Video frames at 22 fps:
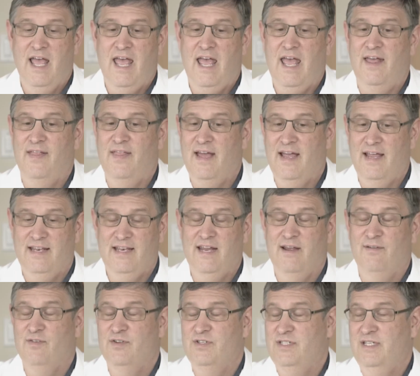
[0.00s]
And I had
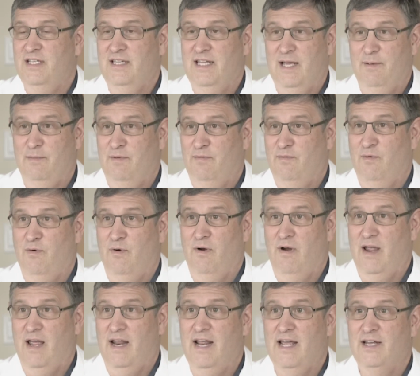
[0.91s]
never seen that
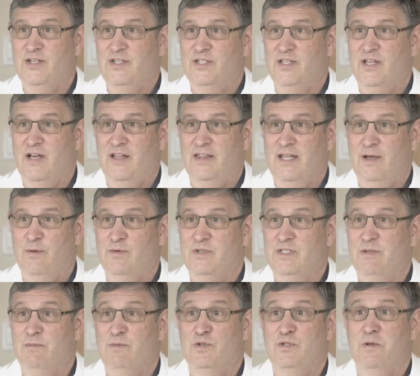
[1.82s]
before, and I just thought that
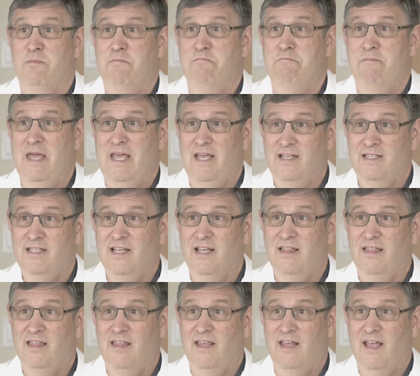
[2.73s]
was the most
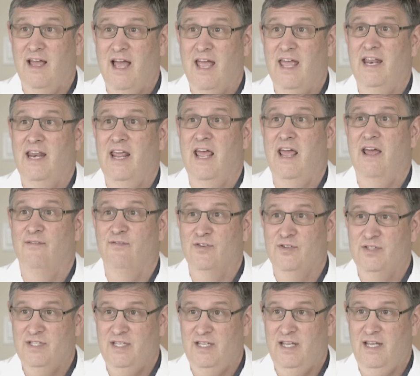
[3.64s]
amazing thing I had
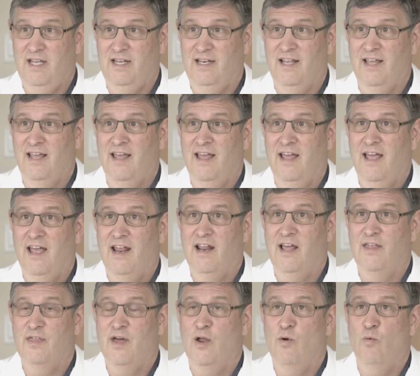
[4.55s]
ever seen. And
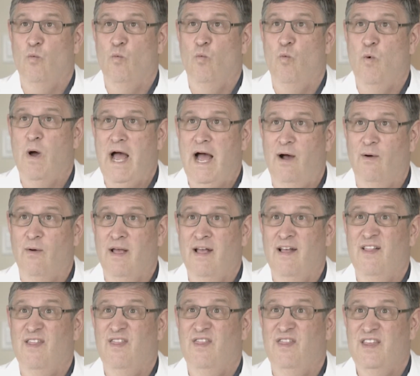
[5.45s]
I thought, wow,
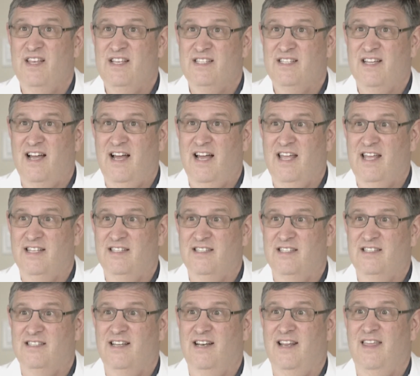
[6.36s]
this guy gets
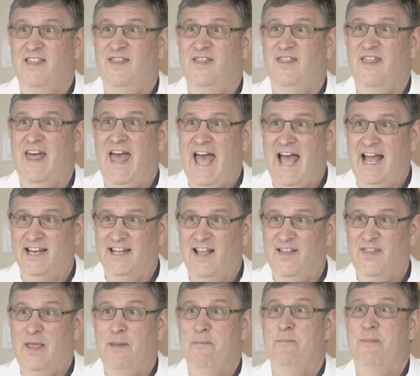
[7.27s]
to study that,
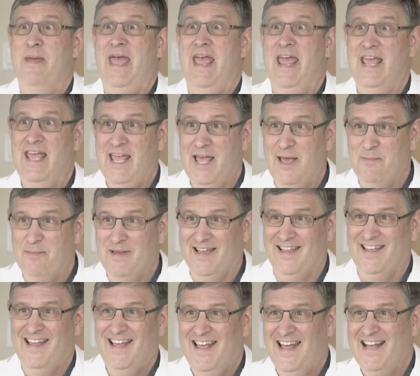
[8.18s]
and they pay him.
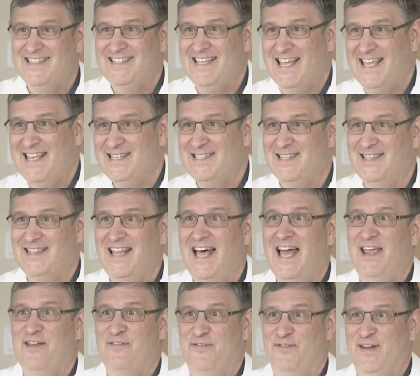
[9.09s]
That's like his
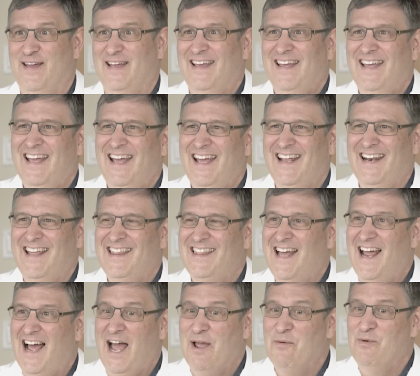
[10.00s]
life. And I
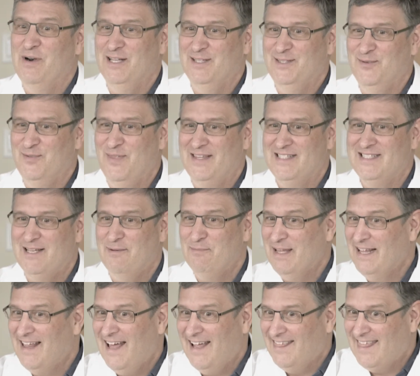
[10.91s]
thought, I want to do
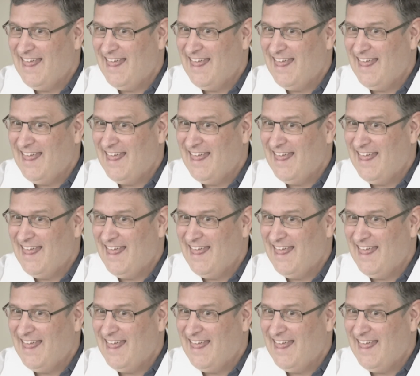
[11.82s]
something like